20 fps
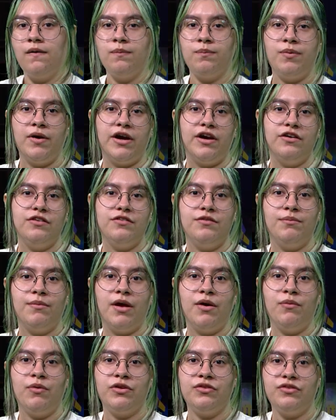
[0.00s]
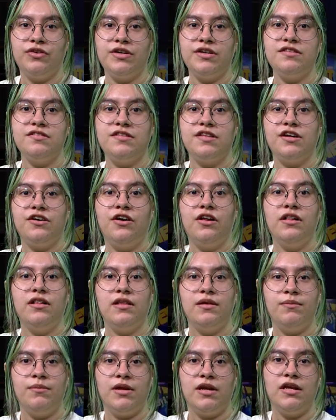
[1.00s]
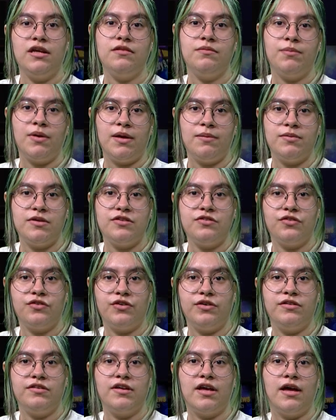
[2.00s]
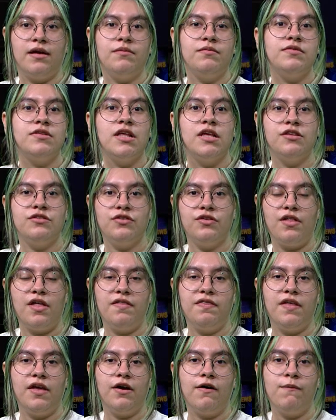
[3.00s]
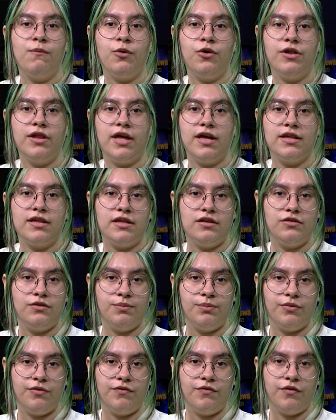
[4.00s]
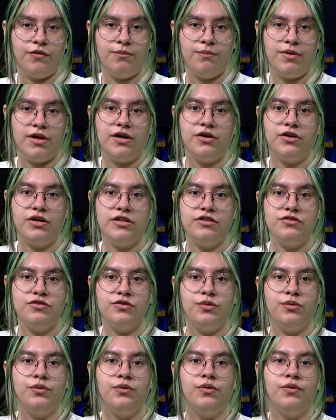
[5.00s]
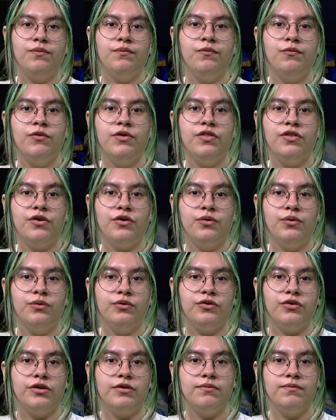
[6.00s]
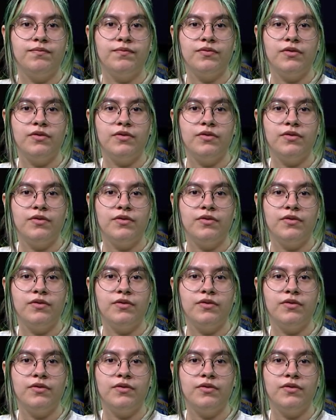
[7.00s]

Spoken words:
Parents might want to consider limiting baby screen times so that they are more likely to perform better in school when they're older.